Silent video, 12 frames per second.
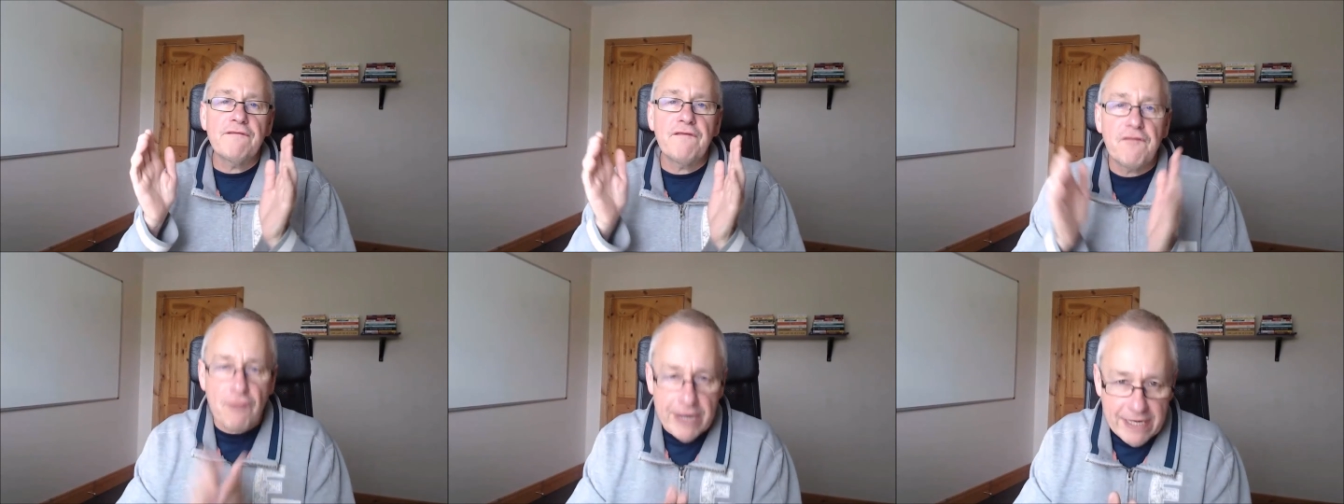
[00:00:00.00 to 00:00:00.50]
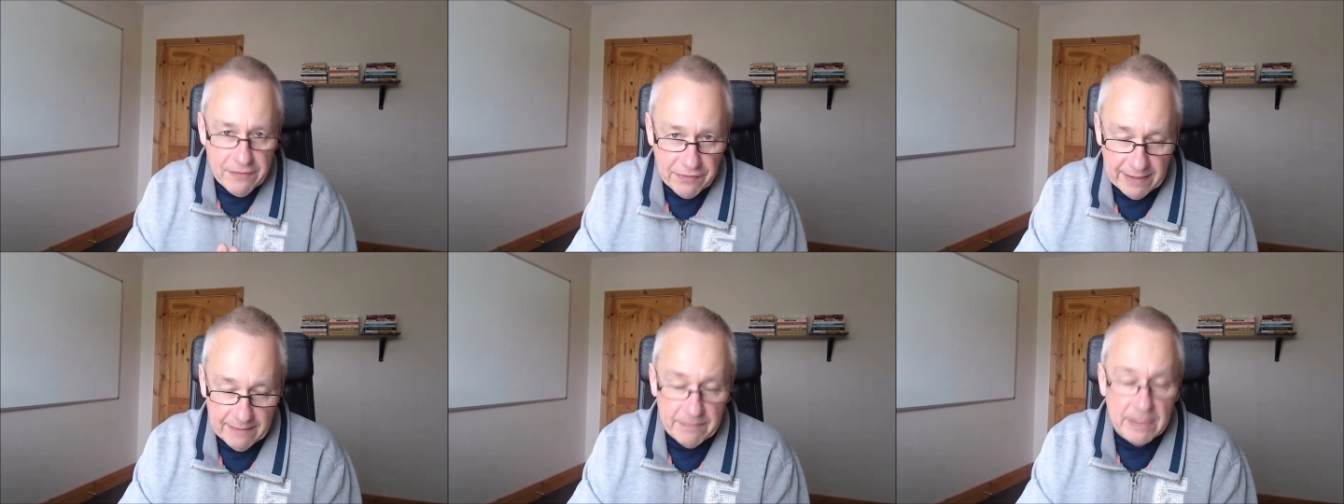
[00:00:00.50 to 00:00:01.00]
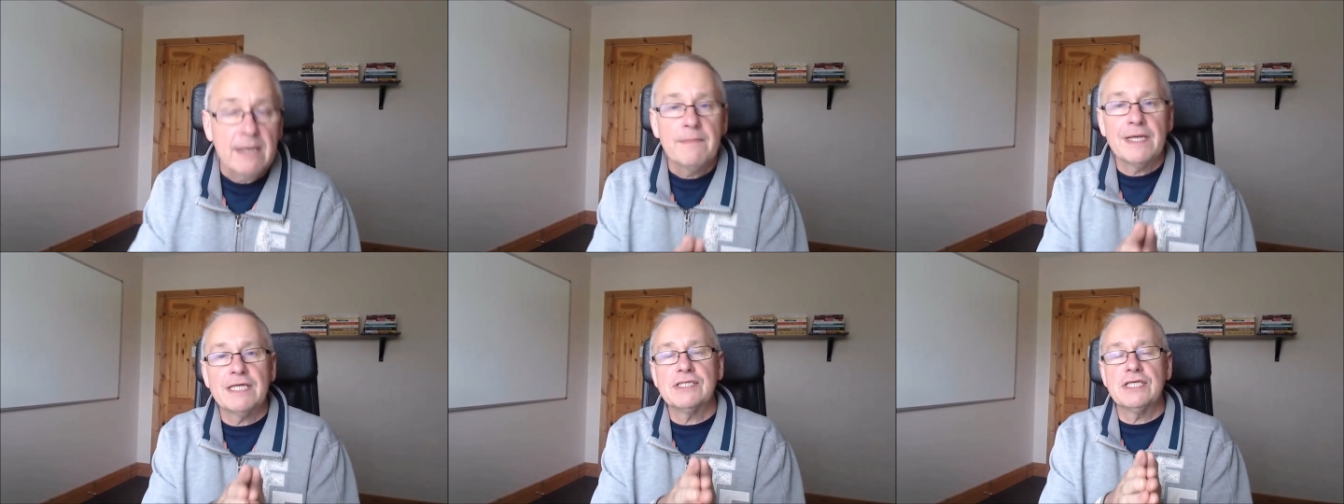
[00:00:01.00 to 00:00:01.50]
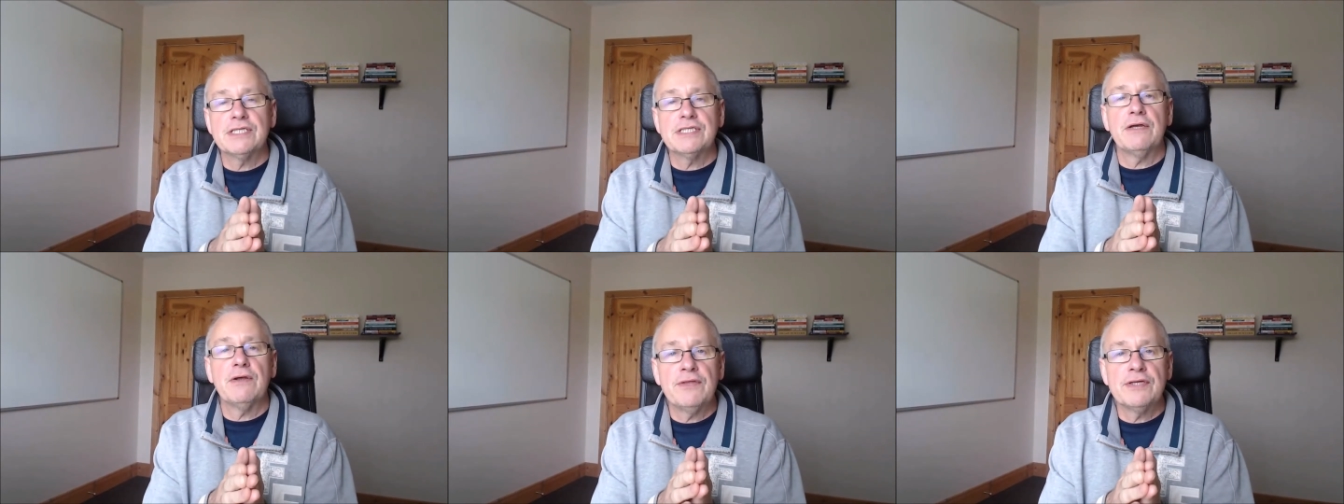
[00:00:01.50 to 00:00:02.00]
a free theme because there's
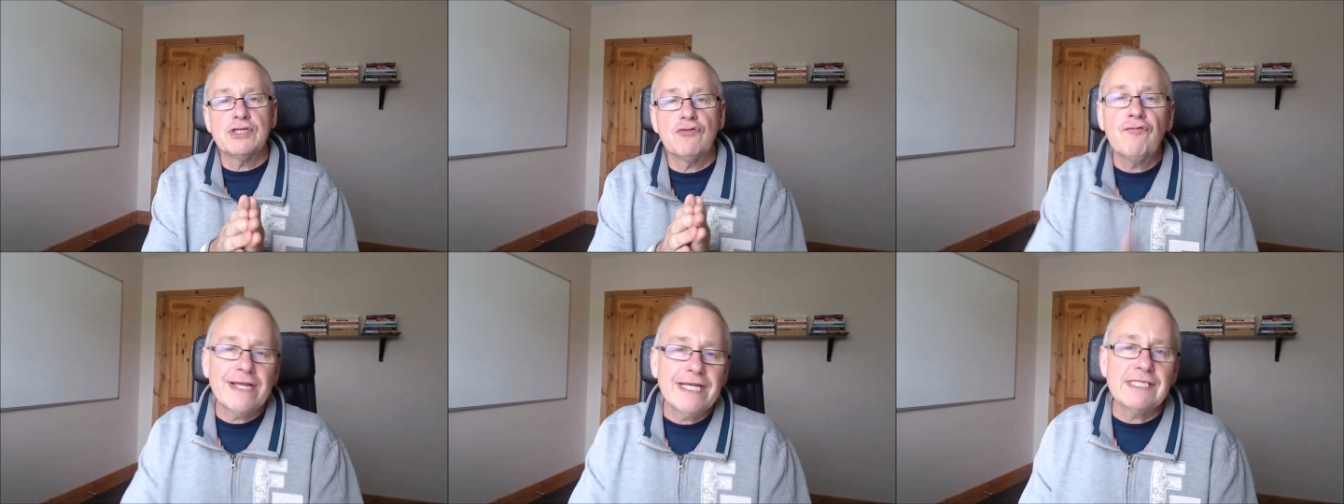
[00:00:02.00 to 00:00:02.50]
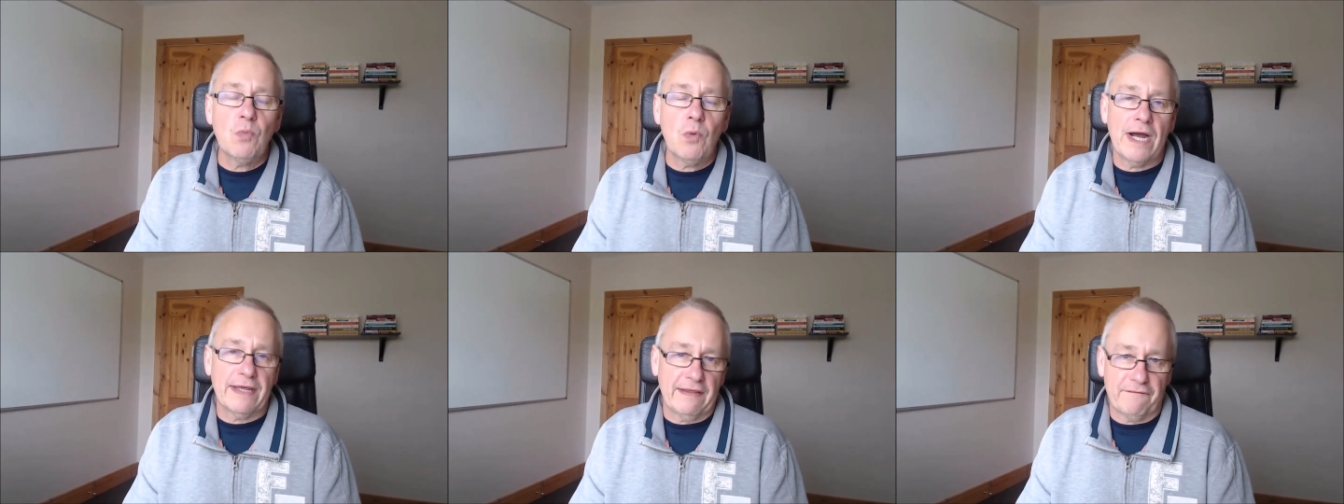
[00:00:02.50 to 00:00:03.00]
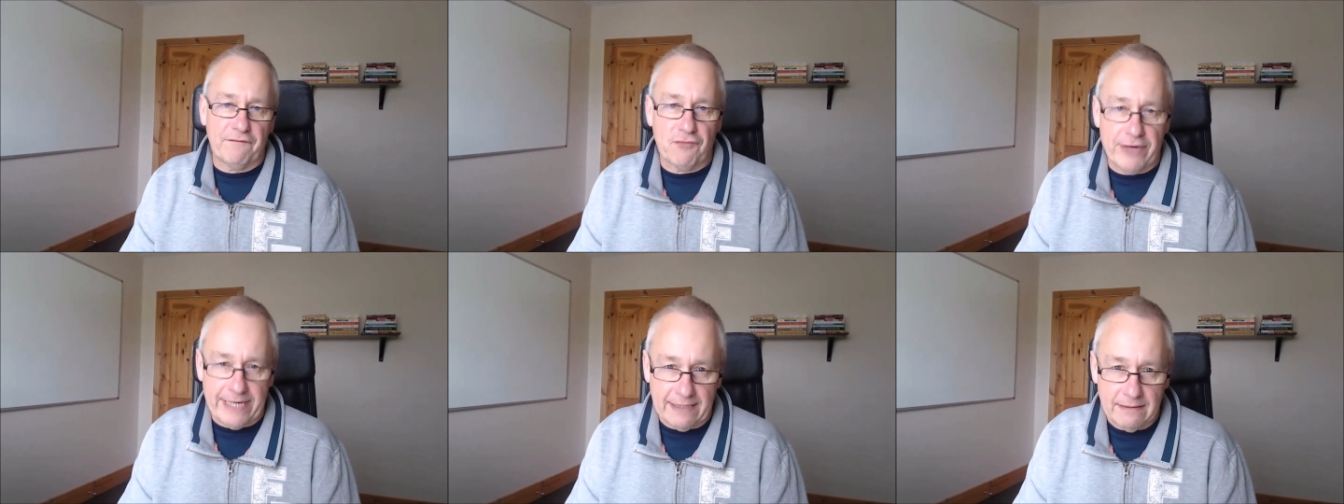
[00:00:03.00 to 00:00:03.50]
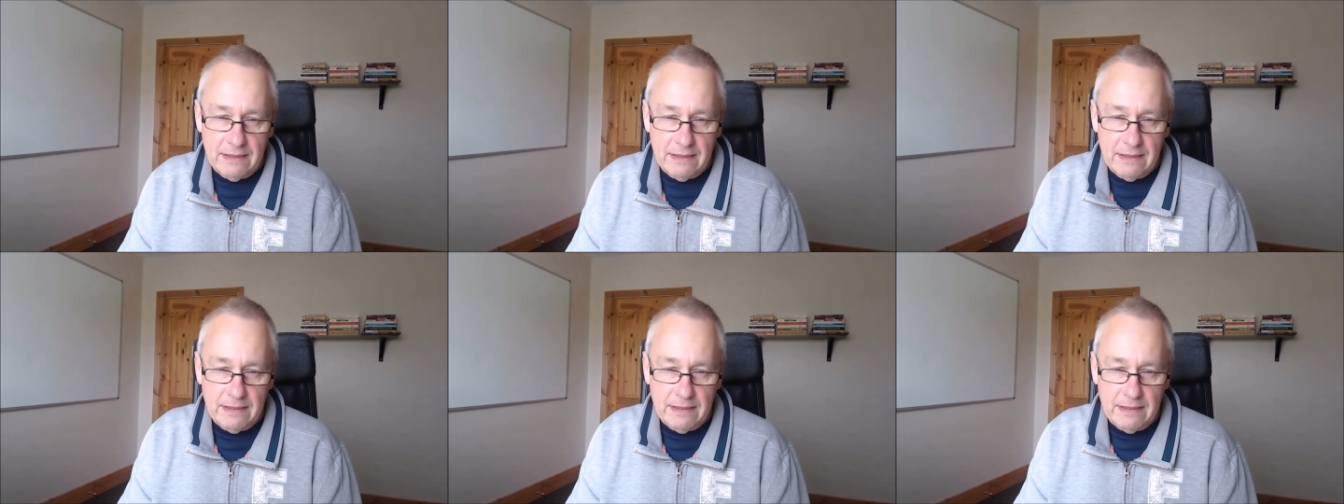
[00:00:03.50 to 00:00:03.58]
a reason why they're free.